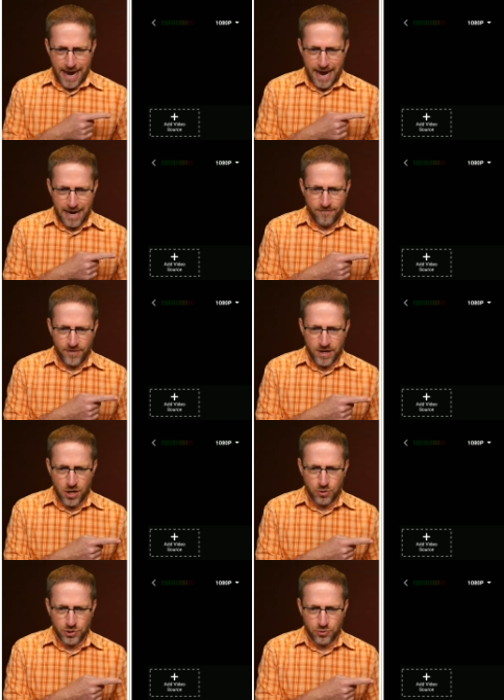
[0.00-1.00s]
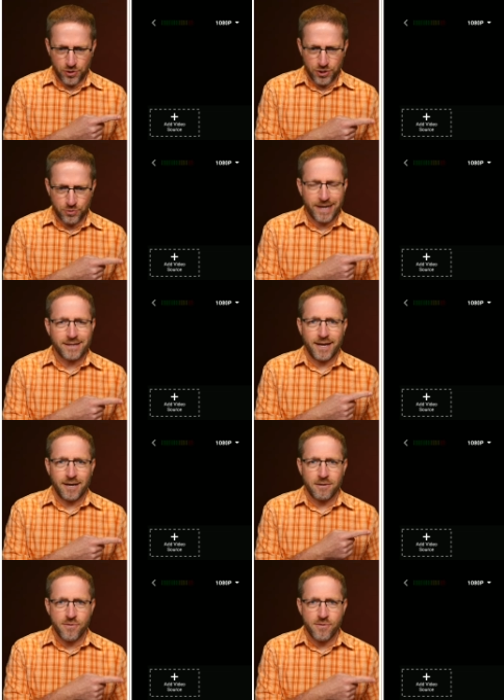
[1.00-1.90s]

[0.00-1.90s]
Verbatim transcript: add video source right there.